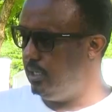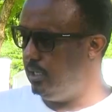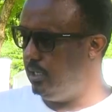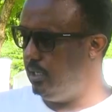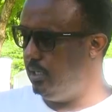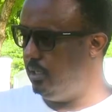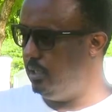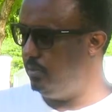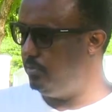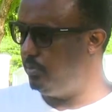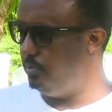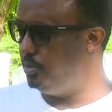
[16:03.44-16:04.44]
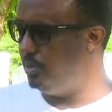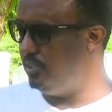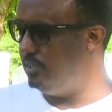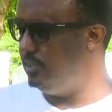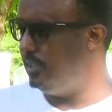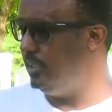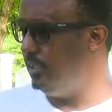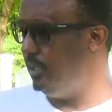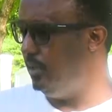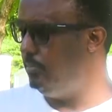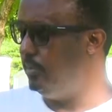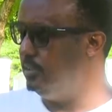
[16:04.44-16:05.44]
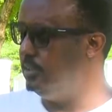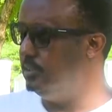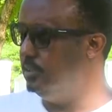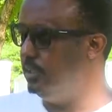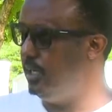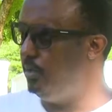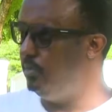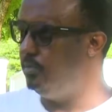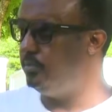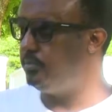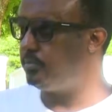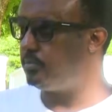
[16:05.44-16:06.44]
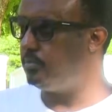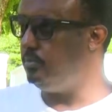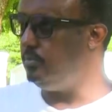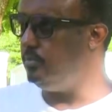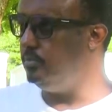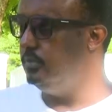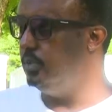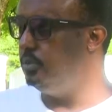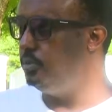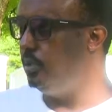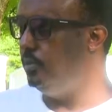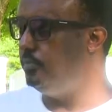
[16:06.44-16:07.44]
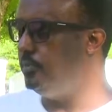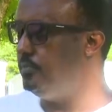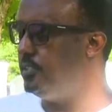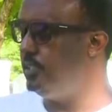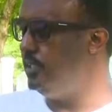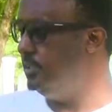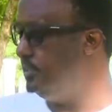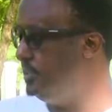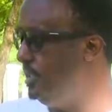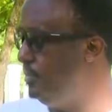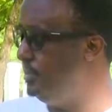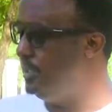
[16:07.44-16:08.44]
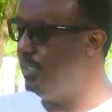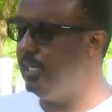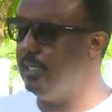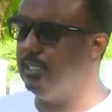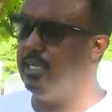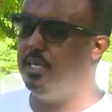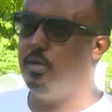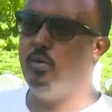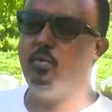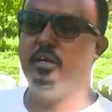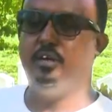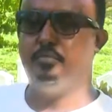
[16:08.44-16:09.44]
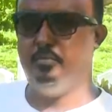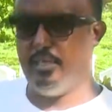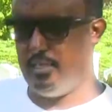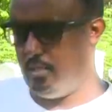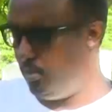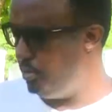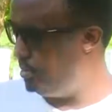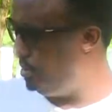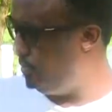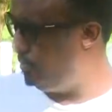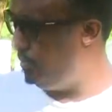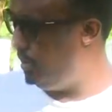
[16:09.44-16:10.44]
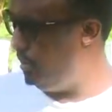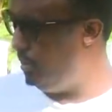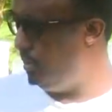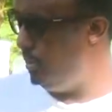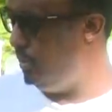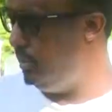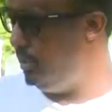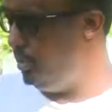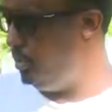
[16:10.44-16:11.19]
uh, from 2010 until now, 12, 15 years down the line, we have made a lot of uh, a